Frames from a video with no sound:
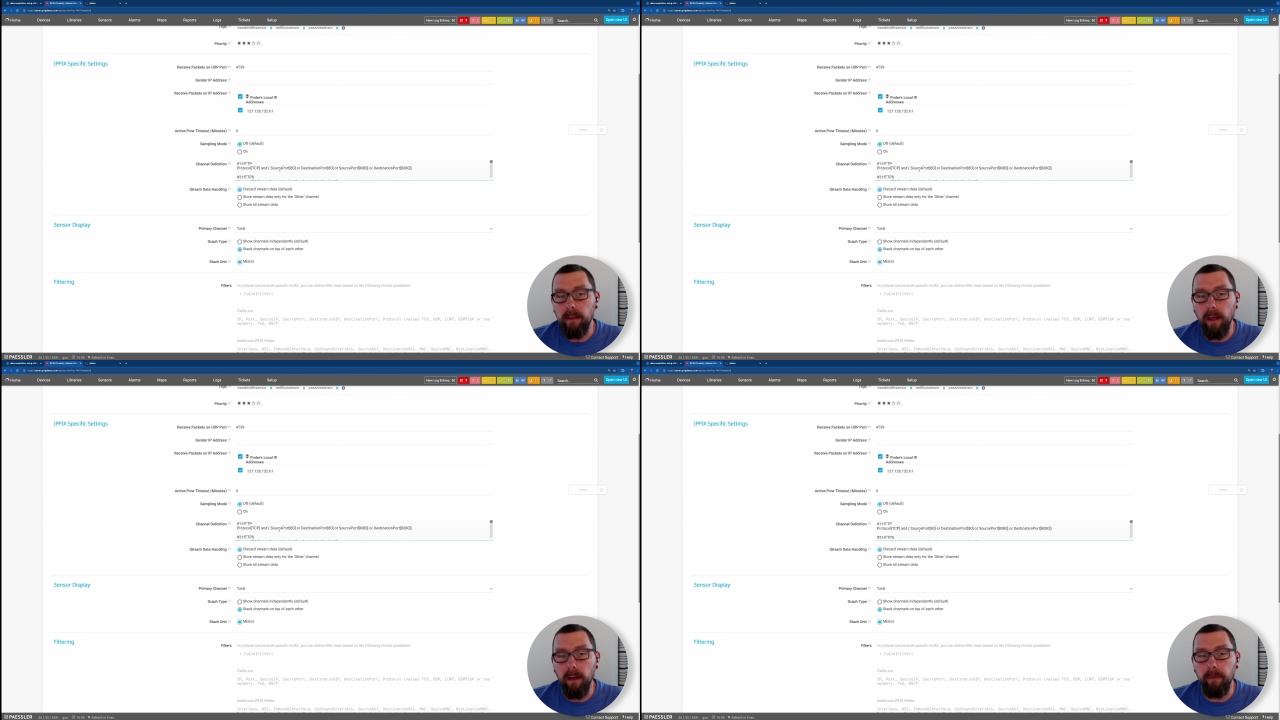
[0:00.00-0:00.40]

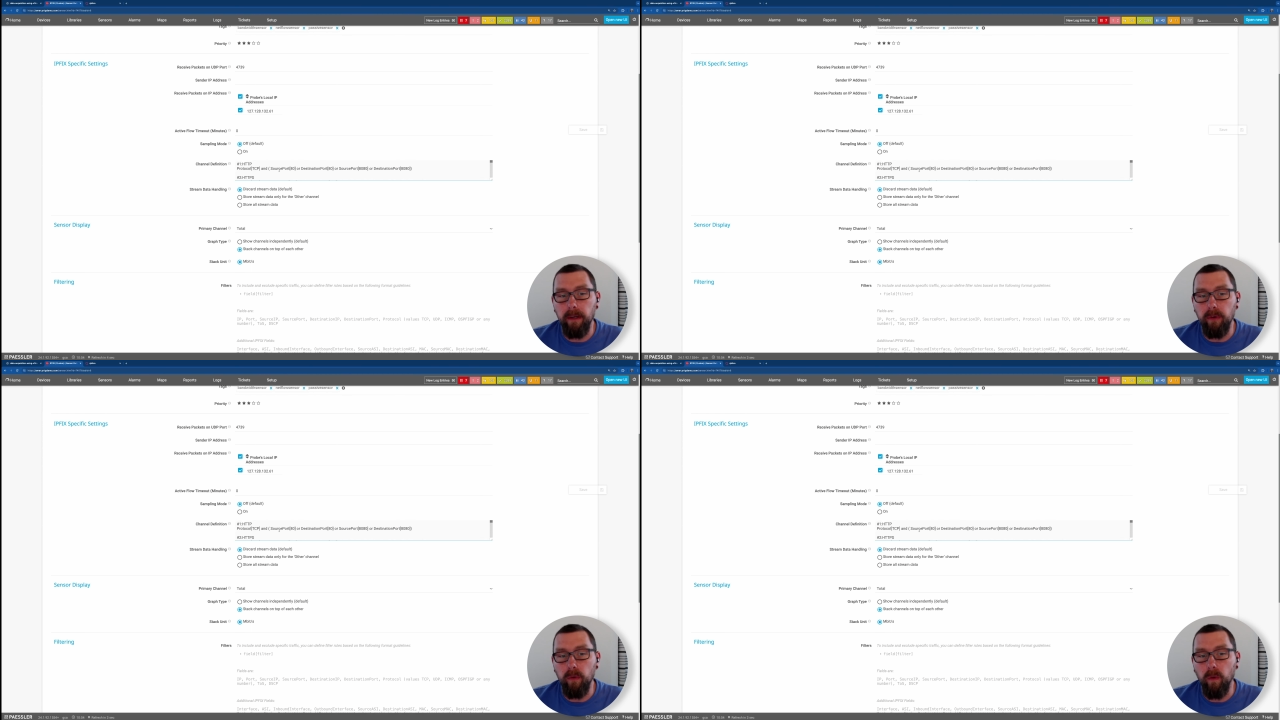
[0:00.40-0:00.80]
but
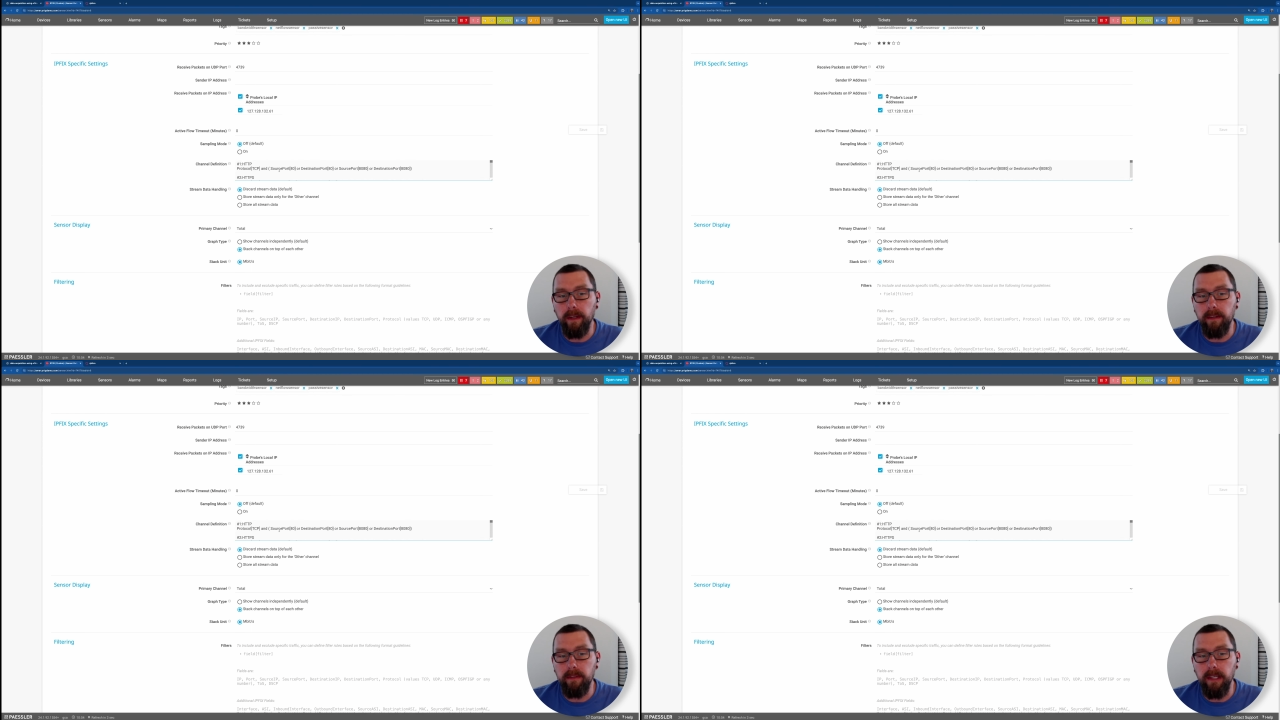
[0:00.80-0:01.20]
if you
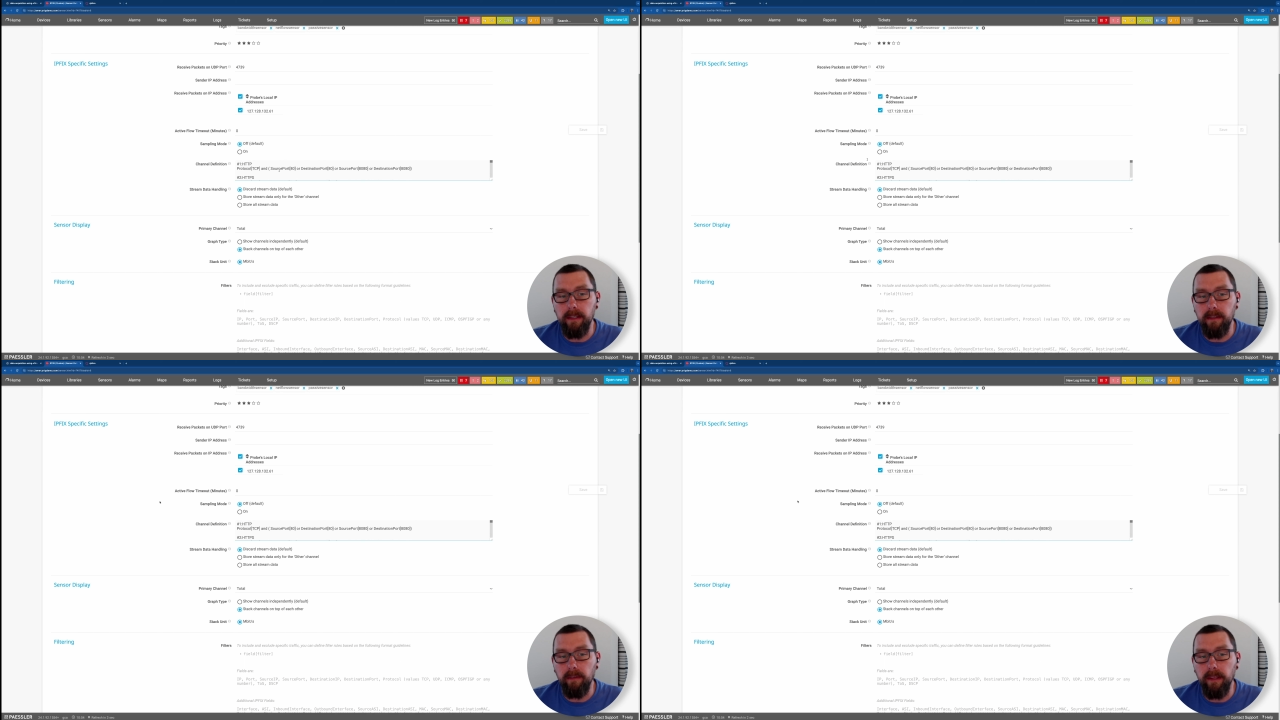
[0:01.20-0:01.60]
want to see
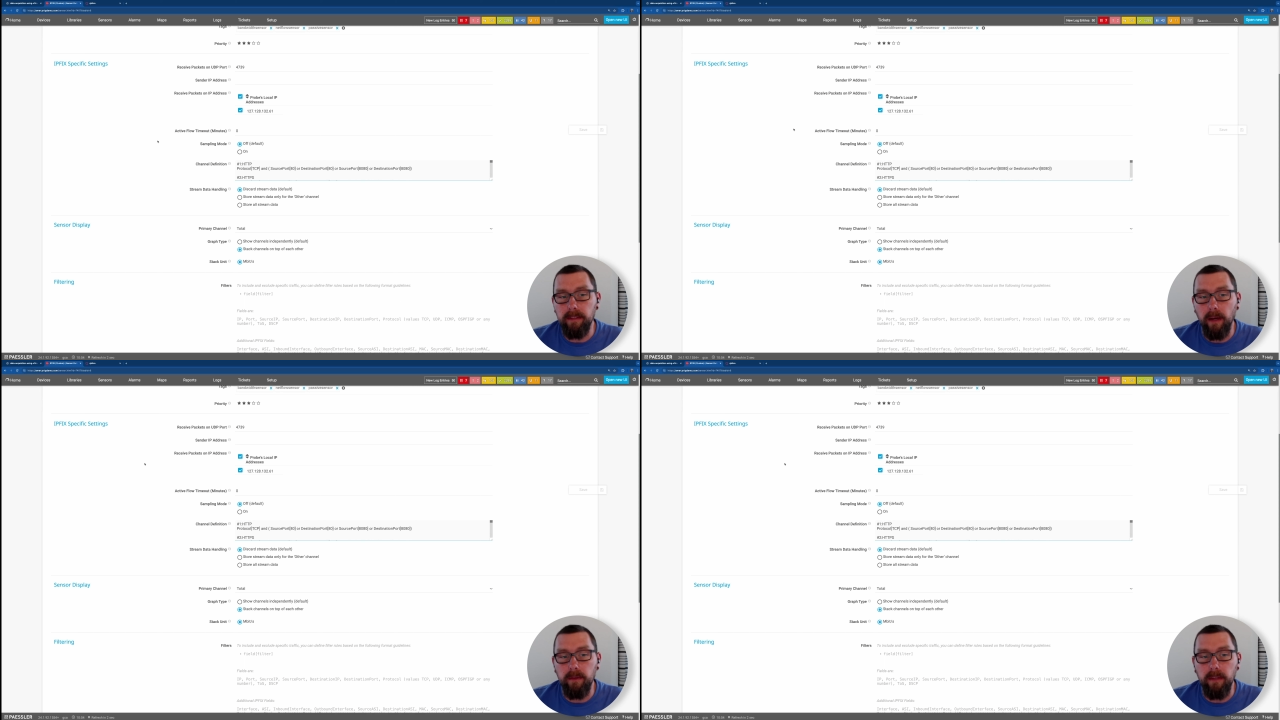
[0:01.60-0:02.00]
stuff
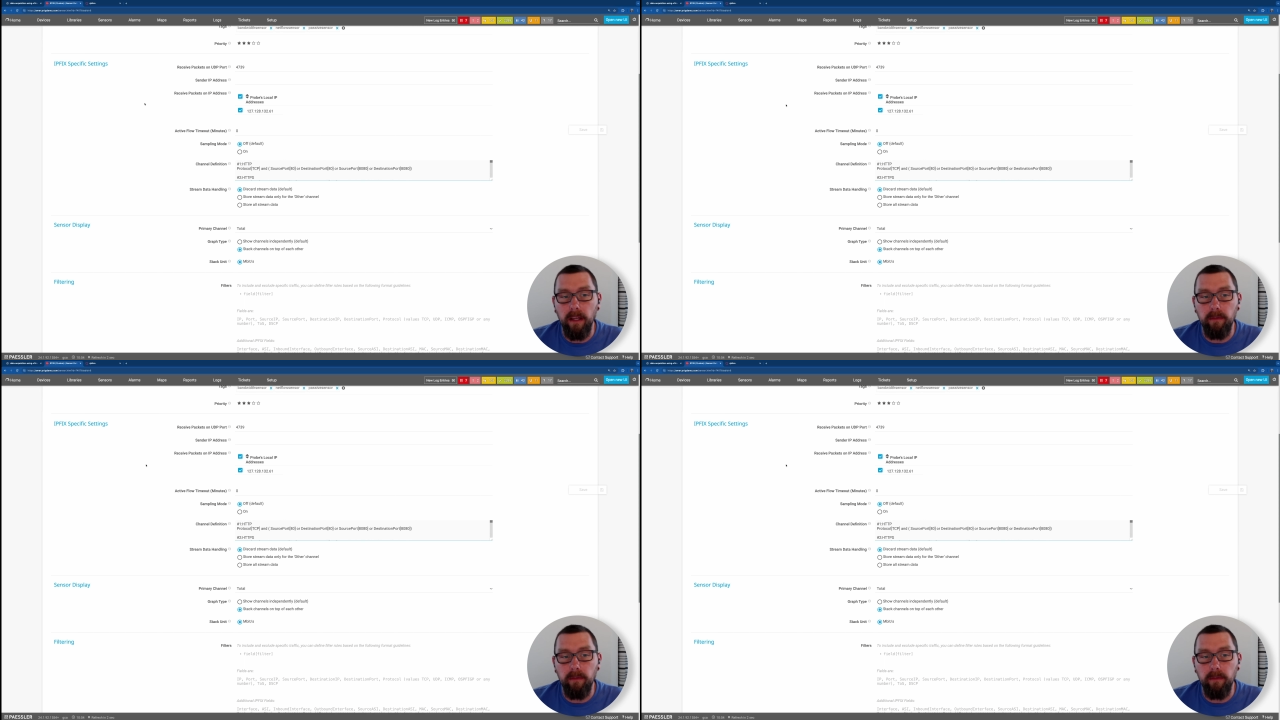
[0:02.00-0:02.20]
that's outside